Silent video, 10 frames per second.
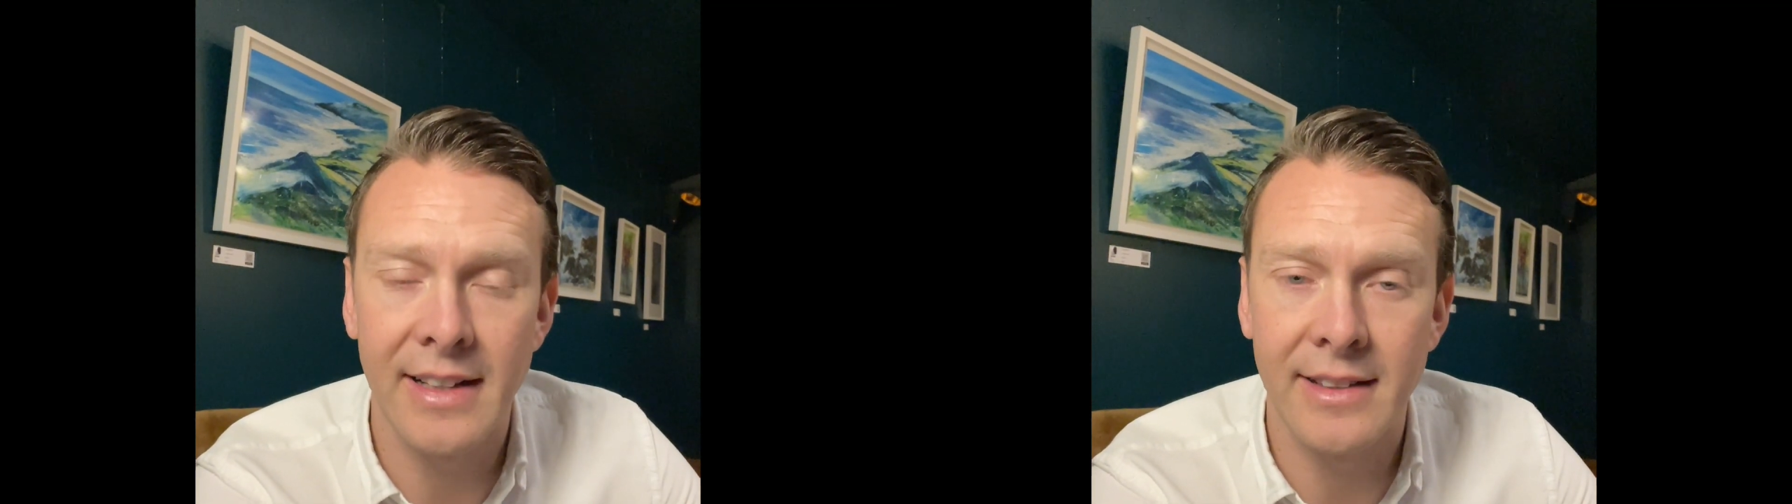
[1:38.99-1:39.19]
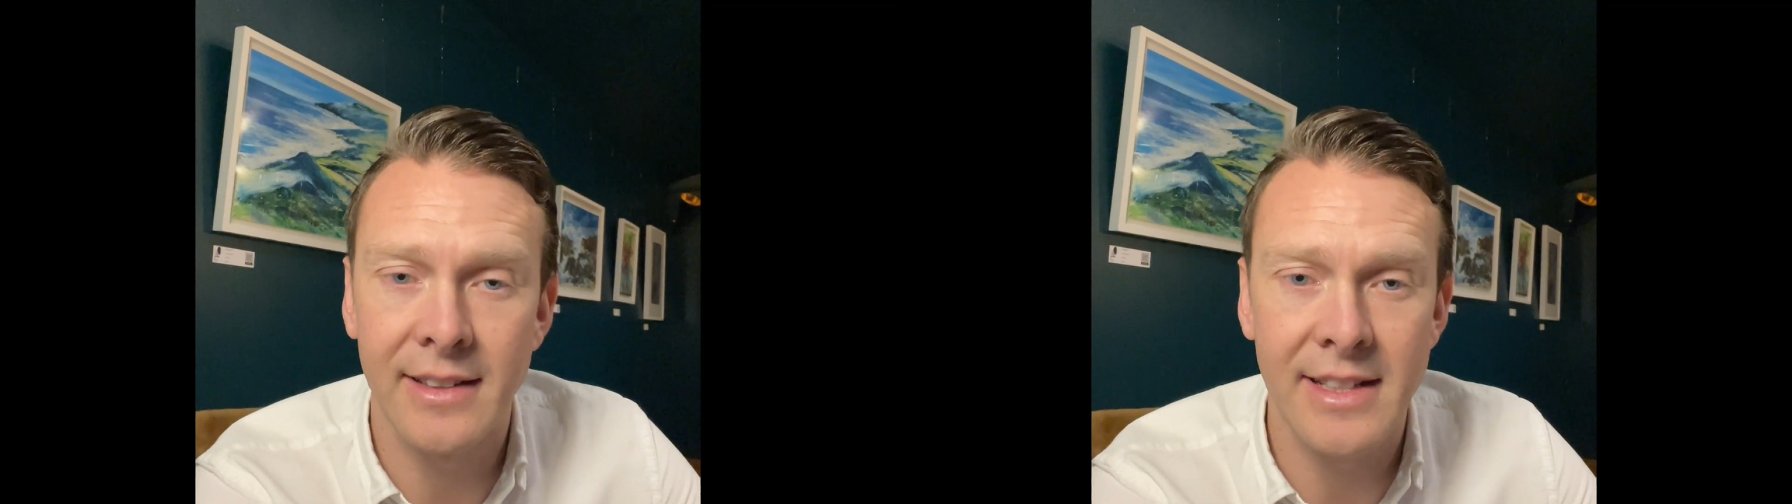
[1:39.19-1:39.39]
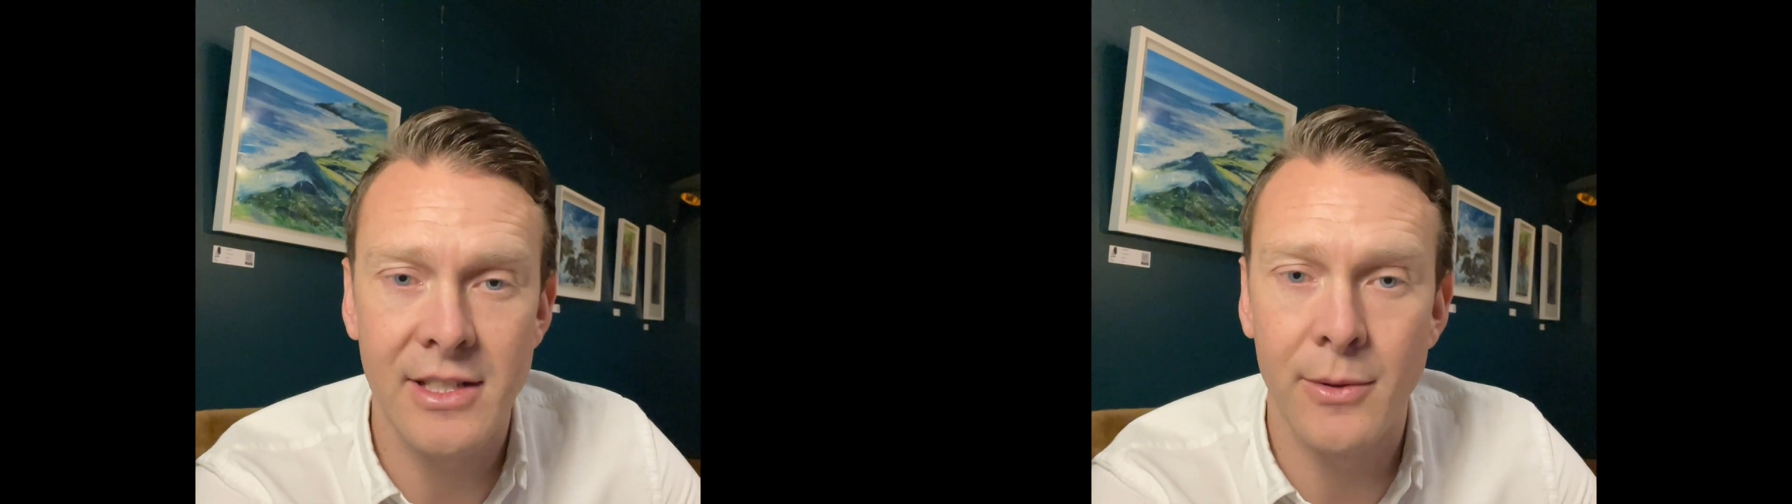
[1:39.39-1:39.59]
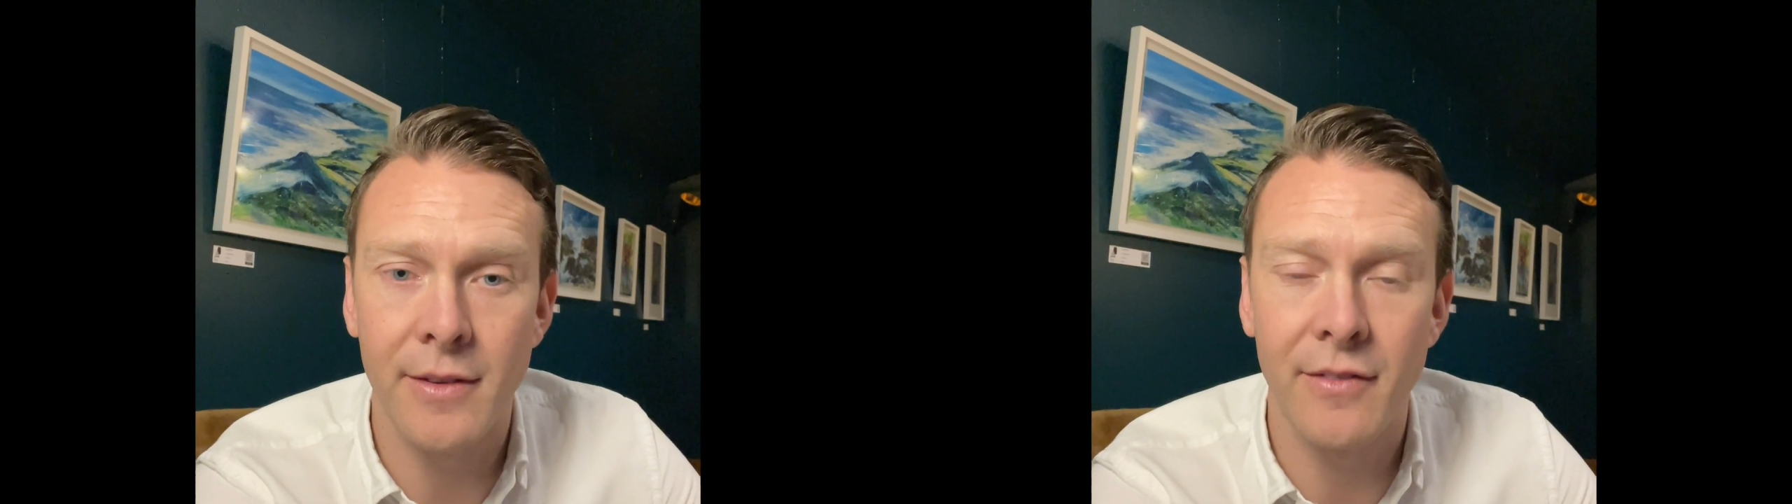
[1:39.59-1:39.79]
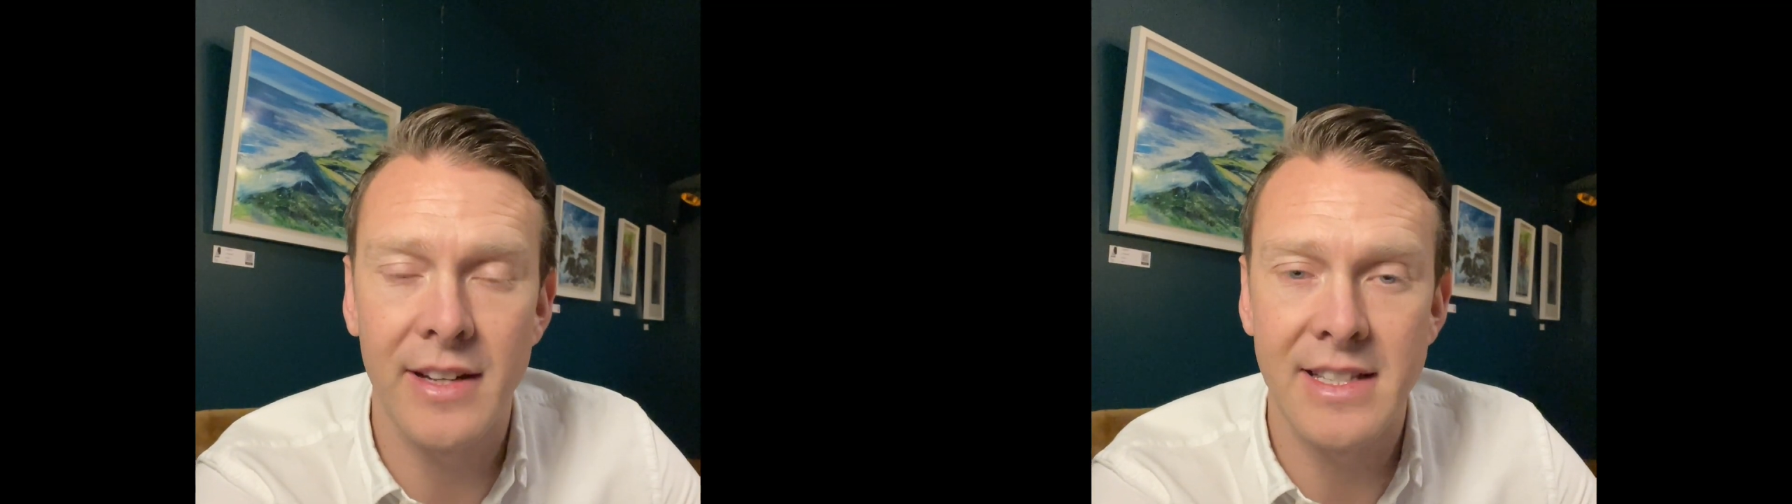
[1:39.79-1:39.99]
and he's
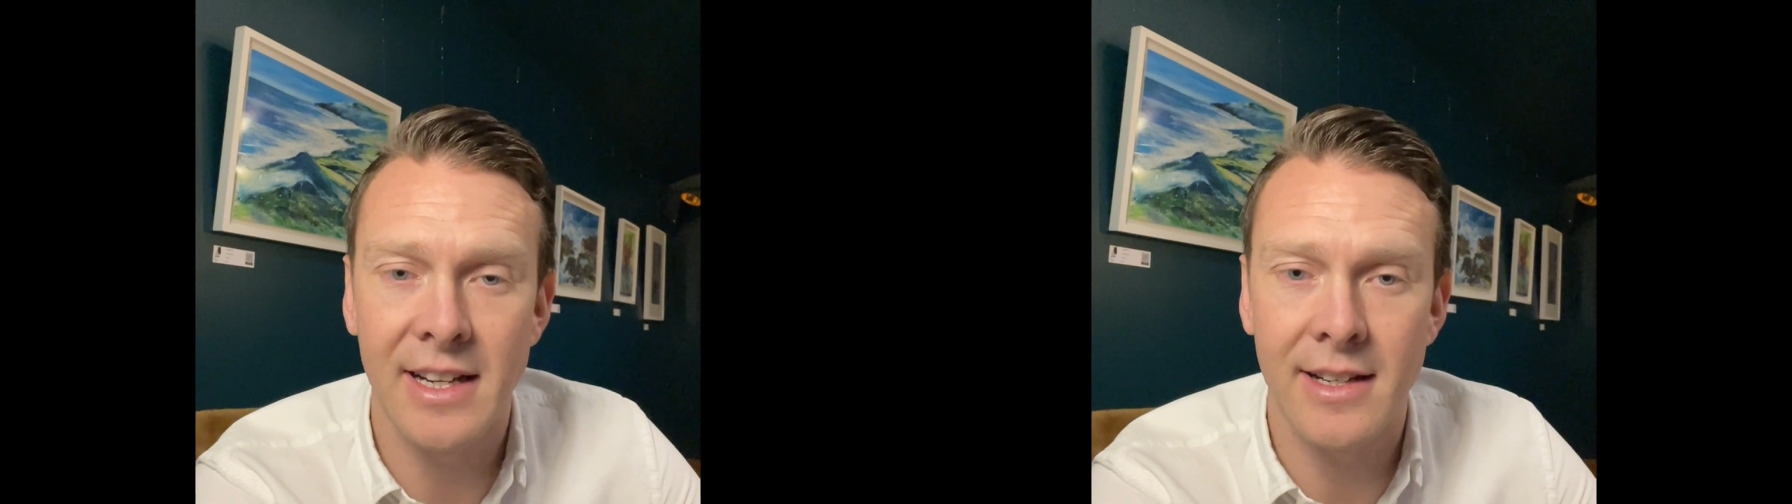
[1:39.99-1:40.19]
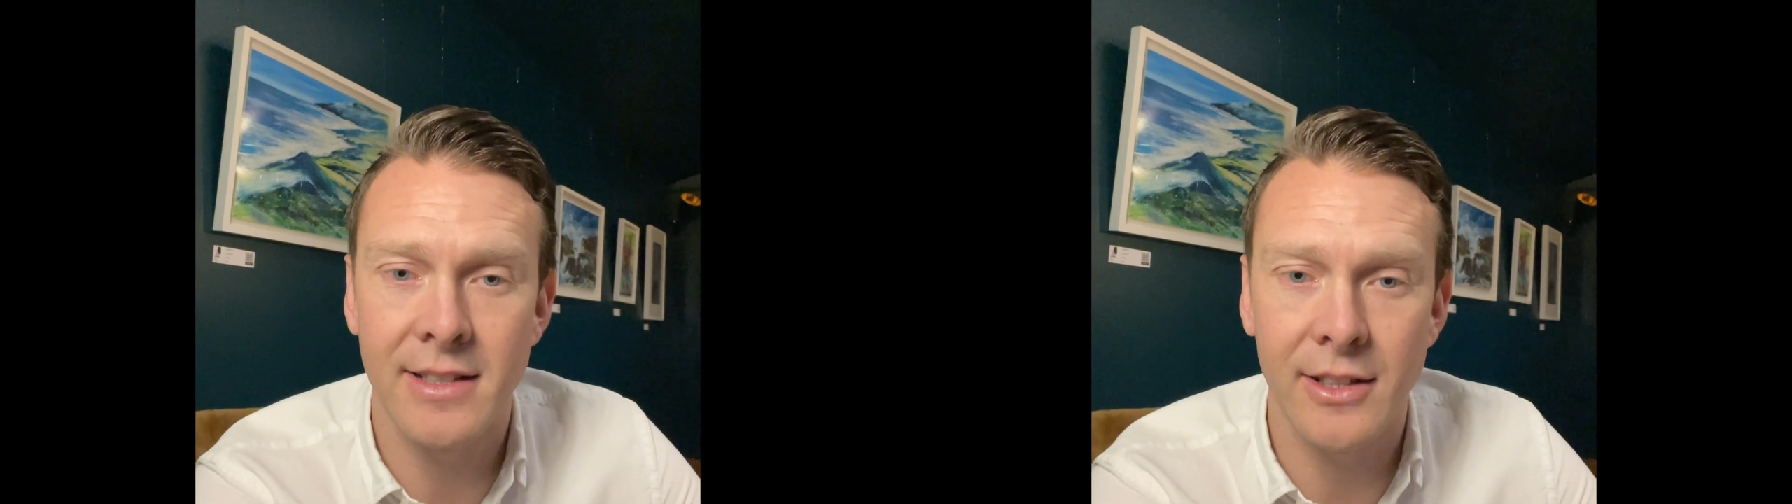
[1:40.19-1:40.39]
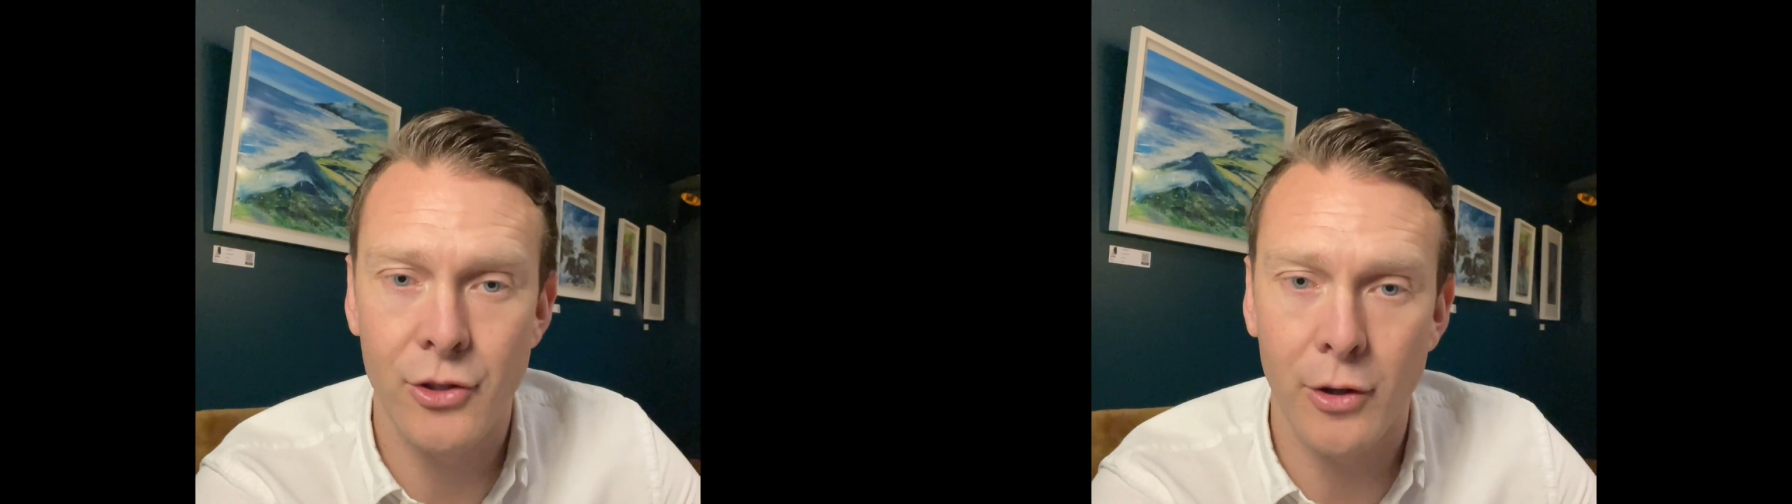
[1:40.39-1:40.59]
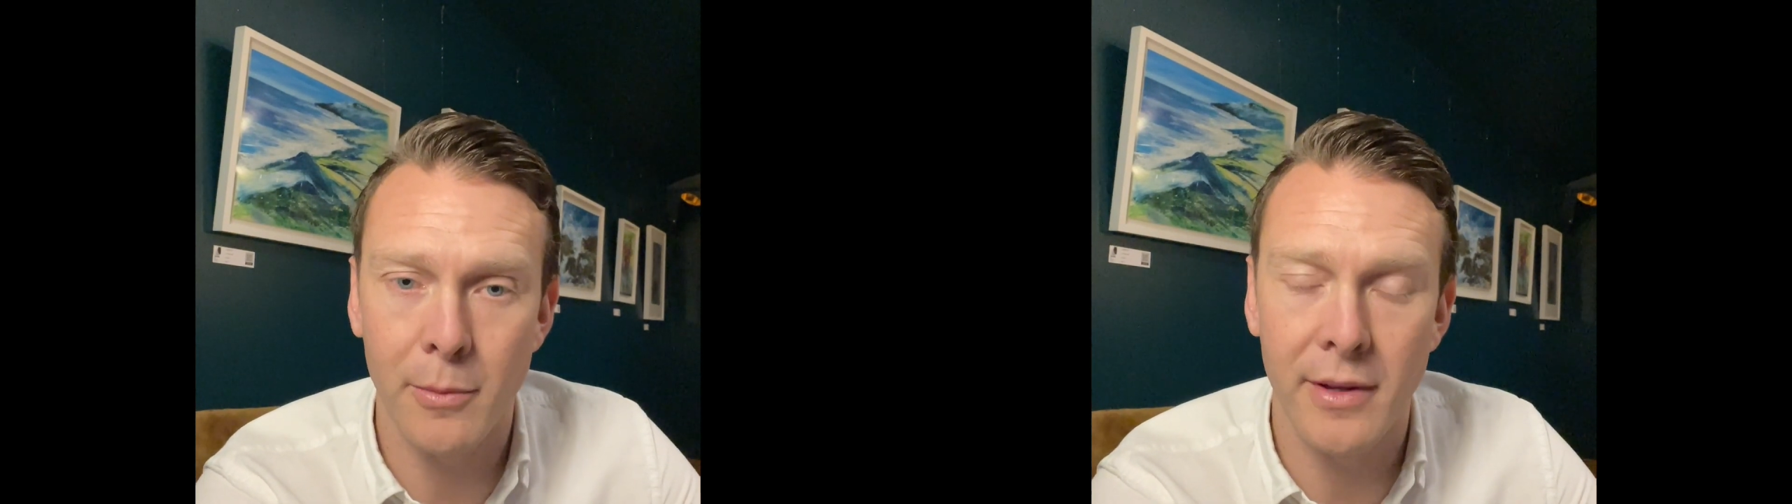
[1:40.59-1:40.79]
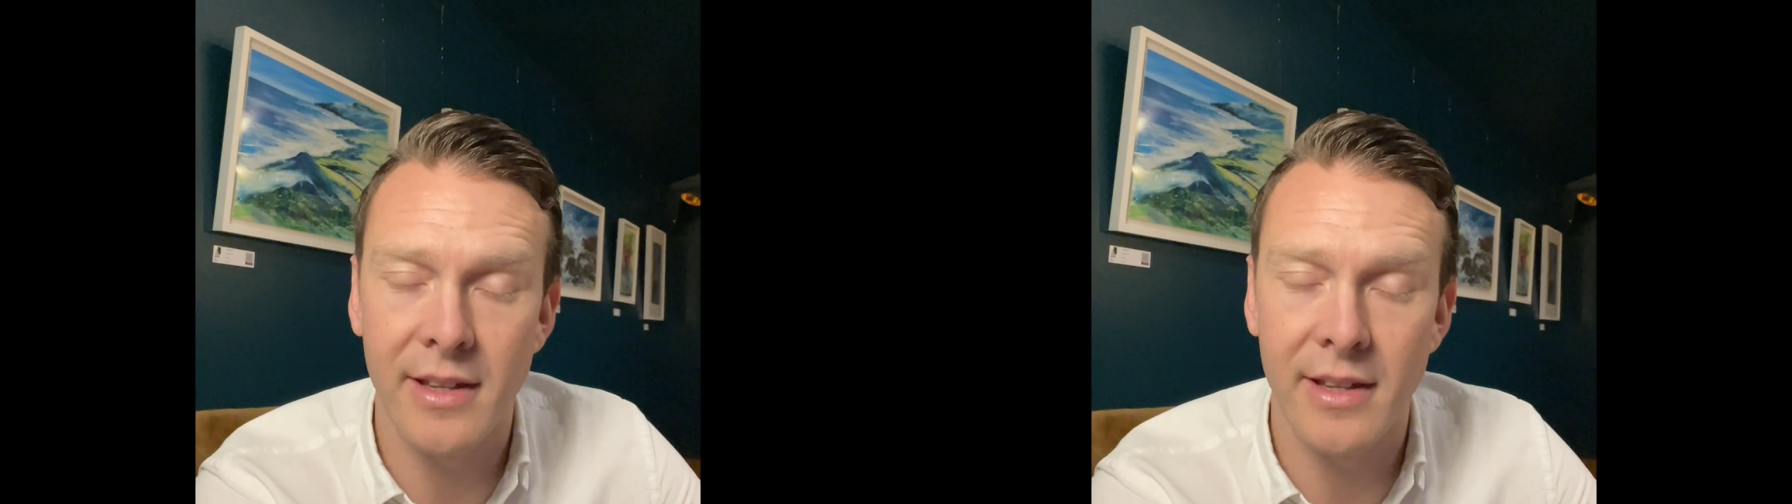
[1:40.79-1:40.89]
doing a fantastic job.